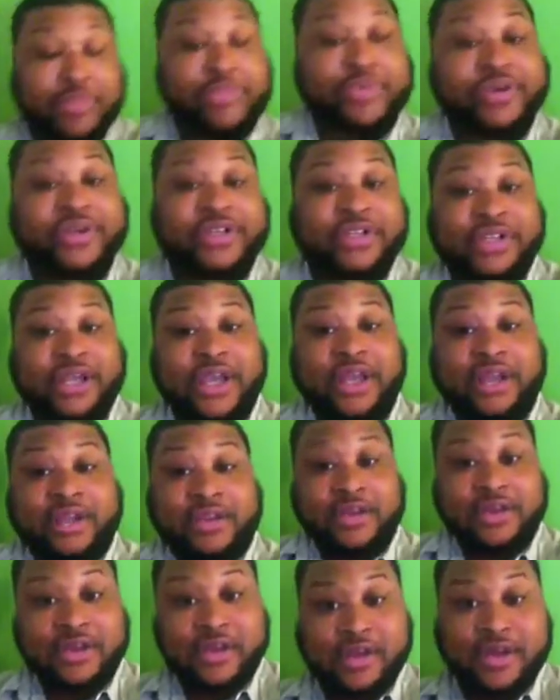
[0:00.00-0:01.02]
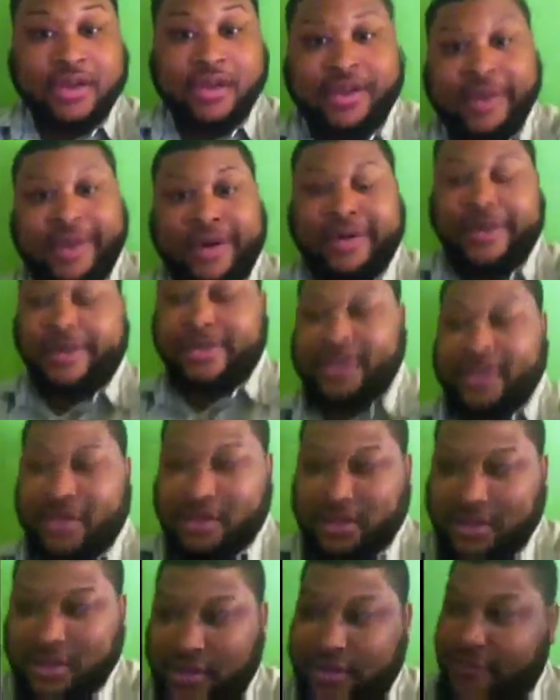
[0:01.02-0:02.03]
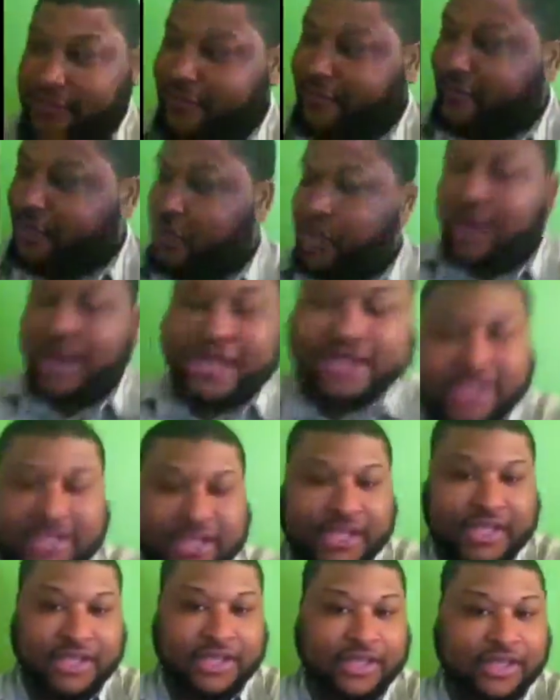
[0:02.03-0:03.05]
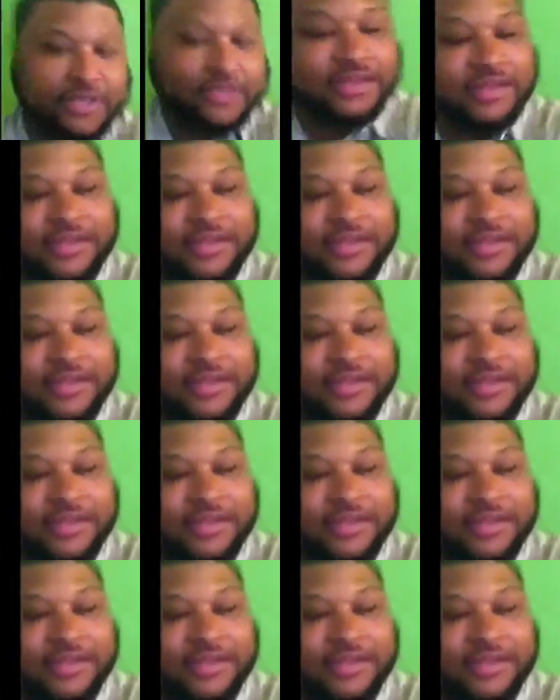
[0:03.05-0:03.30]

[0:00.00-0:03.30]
appreciated, because from what I see